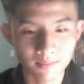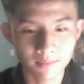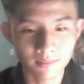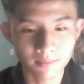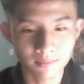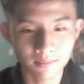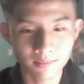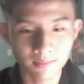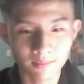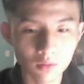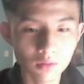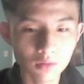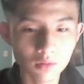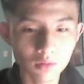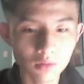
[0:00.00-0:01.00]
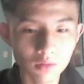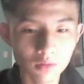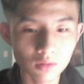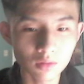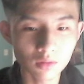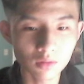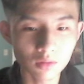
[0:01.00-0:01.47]
And the cool thing about
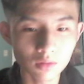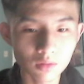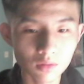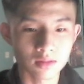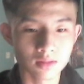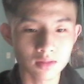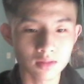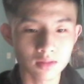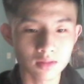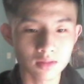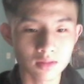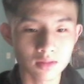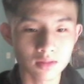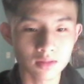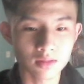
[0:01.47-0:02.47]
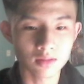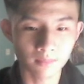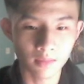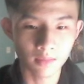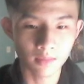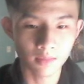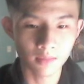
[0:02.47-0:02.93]
this is,
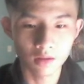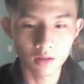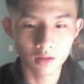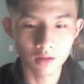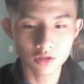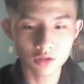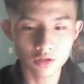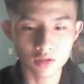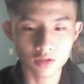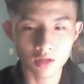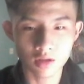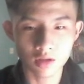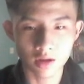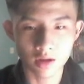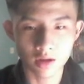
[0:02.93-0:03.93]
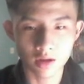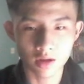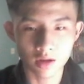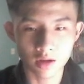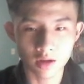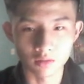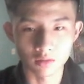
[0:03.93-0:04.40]
let's just say I had like
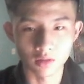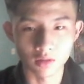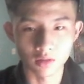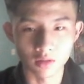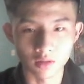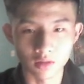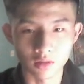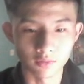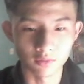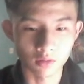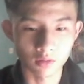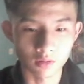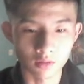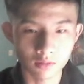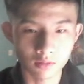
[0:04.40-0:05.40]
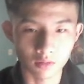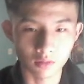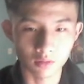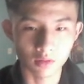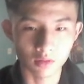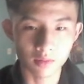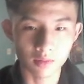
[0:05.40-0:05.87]
another element 4. Or I'm
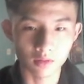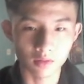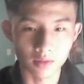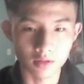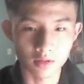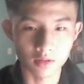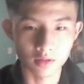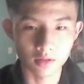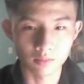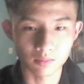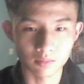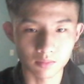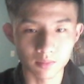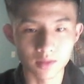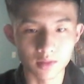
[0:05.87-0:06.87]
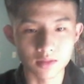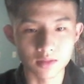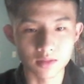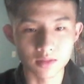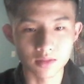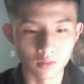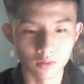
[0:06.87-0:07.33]
going to replace this
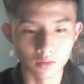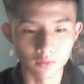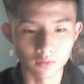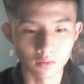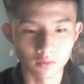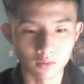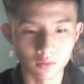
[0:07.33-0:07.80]
1 with a 4.